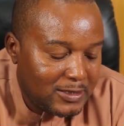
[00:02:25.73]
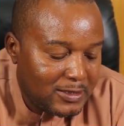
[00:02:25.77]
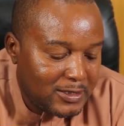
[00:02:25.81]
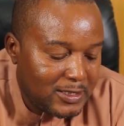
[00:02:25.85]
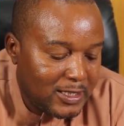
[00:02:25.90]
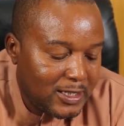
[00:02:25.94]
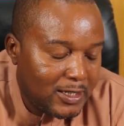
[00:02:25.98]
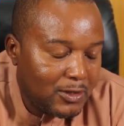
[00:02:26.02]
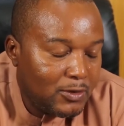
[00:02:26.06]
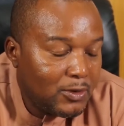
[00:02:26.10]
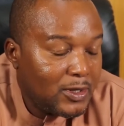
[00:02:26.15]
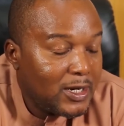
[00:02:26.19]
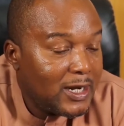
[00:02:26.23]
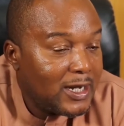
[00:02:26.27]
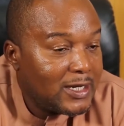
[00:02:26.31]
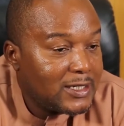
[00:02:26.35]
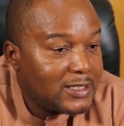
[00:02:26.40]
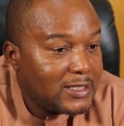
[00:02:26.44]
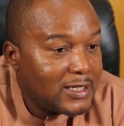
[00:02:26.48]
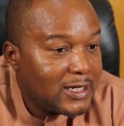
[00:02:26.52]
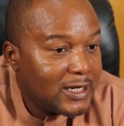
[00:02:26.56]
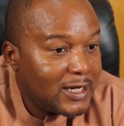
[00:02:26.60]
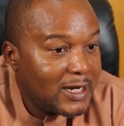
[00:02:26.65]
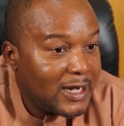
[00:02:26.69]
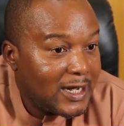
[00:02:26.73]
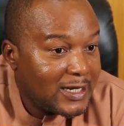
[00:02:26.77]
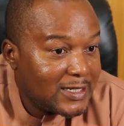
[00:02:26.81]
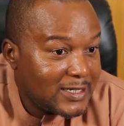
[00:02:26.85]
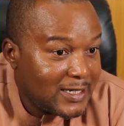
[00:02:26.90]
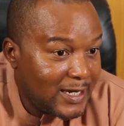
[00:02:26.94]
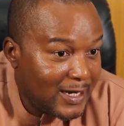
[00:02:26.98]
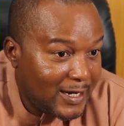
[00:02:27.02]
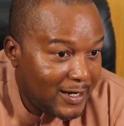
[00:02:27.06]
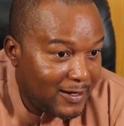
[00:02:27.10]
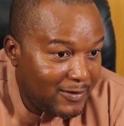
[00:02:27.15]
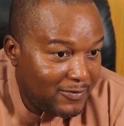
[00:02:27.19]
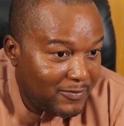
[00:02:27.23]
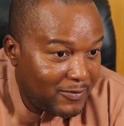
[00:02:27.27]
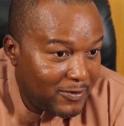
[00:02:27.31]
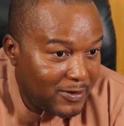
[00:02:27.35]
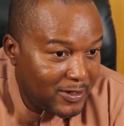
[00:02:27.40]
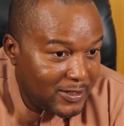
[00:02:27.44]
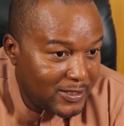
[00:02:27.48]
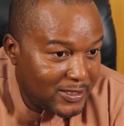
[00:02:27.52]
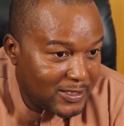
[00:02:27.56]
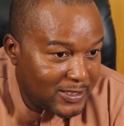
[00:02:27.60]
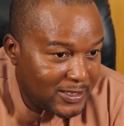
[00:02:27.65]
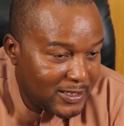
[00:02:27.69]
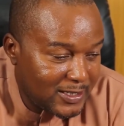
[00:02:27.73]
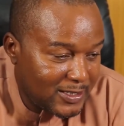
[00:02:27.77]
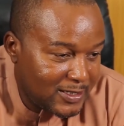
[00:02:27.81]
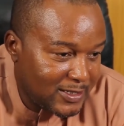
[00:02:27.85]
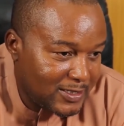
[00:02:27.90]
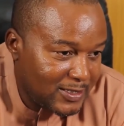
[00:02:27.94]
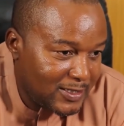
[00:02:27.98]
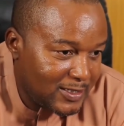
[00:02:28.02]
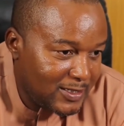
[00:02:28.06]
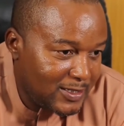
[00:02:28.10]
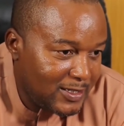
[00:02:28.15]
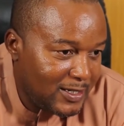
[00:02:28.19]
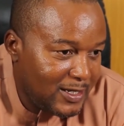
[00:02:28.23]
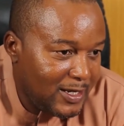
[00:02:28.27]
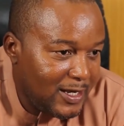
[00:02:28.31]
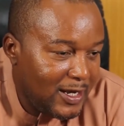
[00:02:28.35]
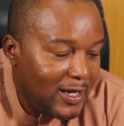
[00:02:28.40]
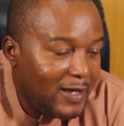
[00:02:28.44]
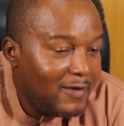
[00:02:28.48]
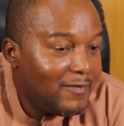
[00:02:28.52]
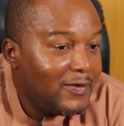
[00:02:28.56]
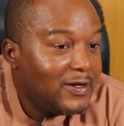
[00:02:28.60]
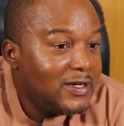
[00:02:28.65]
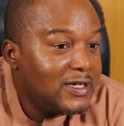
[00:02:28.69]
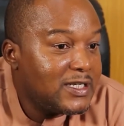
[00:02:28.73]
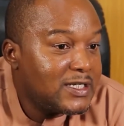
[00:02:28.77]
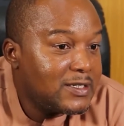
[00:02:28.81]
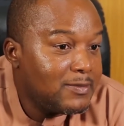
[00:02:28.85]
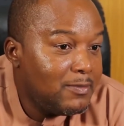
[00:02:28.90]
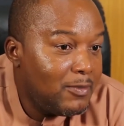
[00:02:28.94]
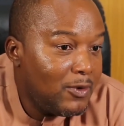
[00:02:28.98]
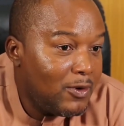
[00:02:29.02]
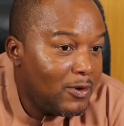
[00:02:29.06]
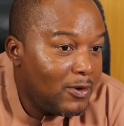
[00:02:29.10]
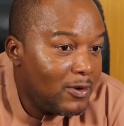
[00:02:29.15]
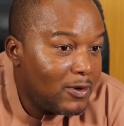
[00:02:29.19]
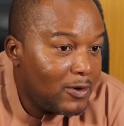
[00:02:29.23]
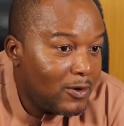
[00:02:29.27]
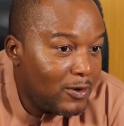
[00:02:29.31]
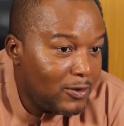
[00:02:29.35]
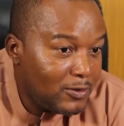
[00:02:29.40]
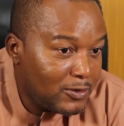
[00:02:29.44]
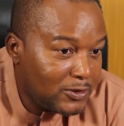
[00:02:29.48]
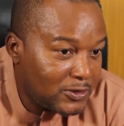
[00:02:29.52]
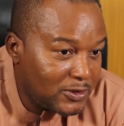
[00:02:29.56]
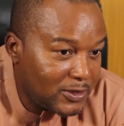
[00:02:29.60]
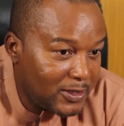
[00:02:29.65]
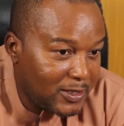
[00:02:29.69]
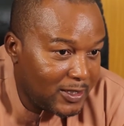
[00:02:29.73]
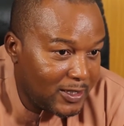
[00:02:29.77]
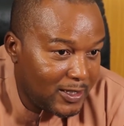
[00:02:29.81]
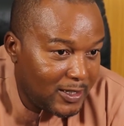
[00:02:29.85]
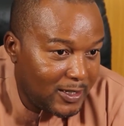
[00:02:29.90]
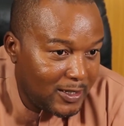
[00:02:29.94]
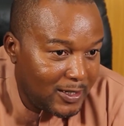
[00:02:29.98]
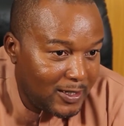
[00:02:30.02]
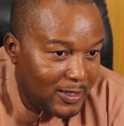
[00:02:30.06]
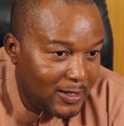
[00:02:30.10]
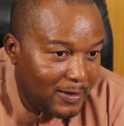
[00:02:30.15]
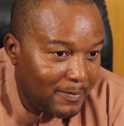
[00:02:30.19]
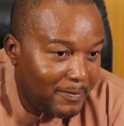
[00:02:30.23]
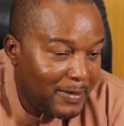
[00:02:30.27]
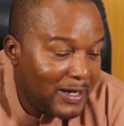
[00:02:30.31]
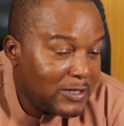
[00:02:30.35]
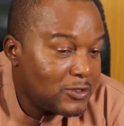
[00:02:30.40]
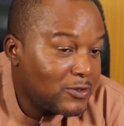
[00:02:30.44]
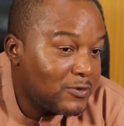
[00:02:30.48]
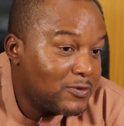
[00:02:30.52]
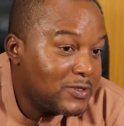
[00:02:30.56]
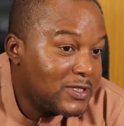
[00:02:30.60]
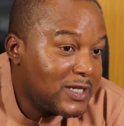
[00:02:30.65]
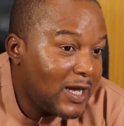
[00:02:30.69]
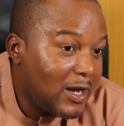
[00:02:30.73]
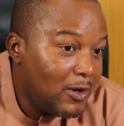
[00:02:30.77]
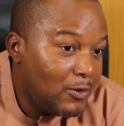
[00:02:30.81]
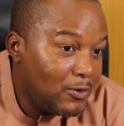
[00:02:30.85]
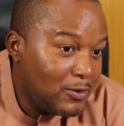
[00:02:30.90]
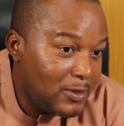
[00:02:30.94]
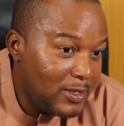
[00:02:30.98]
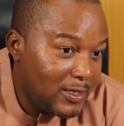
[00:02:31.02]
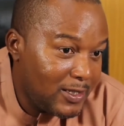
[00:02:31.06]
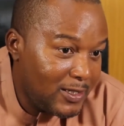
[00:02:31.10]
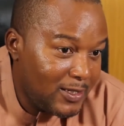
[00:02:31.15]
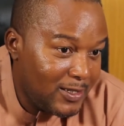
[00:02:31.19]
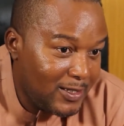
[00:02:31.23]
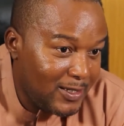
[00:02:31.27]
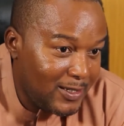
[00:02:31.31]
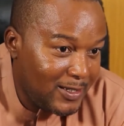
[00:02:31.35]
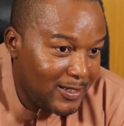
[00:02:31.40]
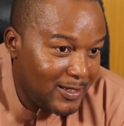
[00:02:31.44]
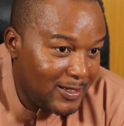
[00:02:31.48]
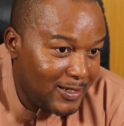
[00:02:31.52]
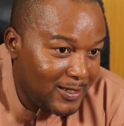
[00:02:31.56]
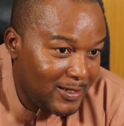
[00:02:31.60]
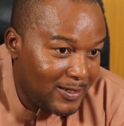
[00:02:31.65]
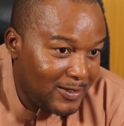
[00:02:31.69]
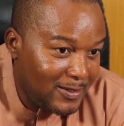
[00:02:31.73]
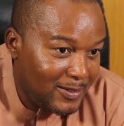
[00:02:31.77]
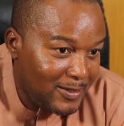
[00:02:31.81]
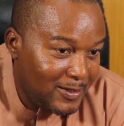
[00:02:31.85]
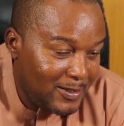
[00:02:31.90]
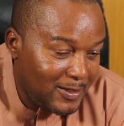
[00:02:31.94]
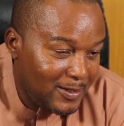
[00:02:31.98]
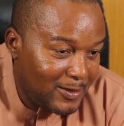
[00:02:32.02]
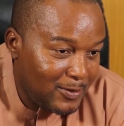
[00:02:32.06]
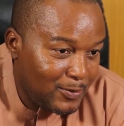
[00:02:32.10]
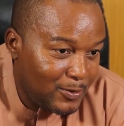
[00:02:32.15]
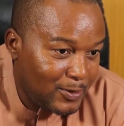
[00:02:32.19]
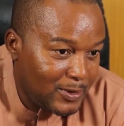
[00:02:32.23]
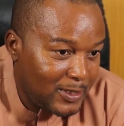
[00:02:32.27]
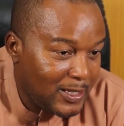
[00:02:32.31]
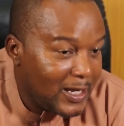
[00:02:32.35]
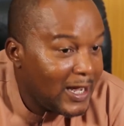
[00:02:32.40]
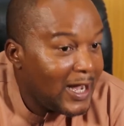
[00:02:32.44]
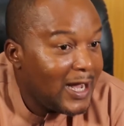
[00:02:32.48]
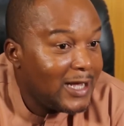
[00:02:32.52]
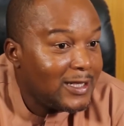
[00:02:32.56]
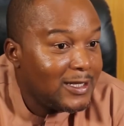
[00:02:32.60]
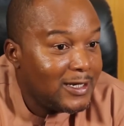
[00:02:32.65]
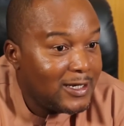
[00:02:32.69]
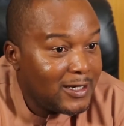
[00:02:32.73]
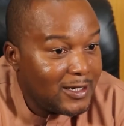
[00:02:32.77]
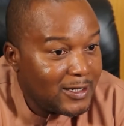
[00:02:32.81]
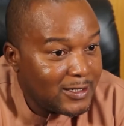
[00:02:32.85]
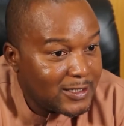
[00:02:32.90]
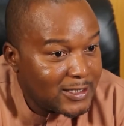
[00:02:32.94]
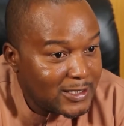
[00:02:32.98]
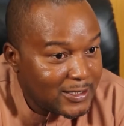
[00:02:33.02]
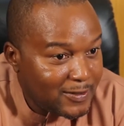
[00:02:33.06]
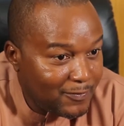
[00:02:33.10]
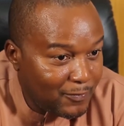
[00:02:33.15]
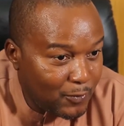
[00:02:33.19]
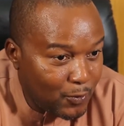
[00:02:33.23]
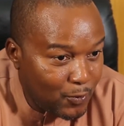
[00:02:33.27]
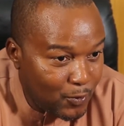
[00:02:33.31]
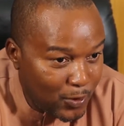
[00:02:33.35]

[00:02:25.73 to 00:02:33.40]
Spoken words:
Take a look at Qatar, for instance, a very small country, part of Saudi. They had a civil